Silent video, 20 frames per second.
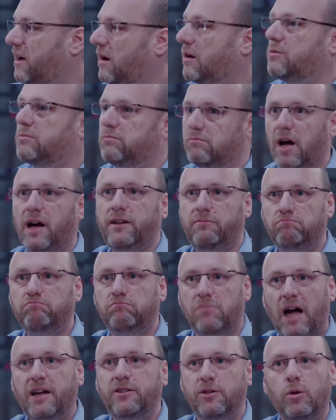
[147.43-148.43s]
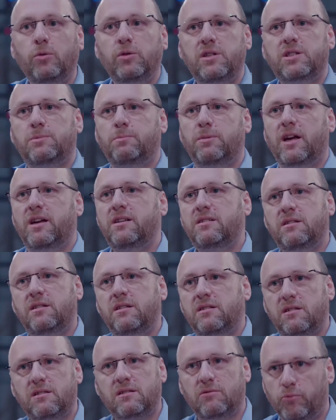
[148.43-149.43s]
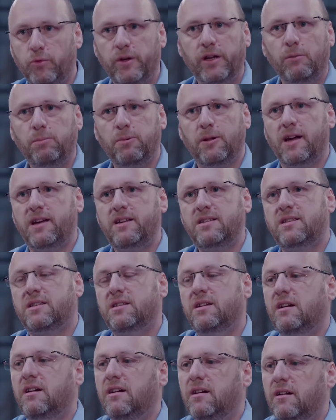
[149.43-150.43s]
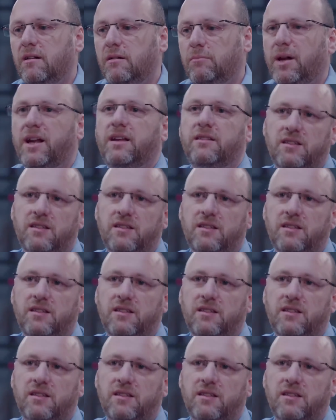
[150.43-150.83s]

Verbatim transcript: a script that amounted to an incredible 2,000 pages long.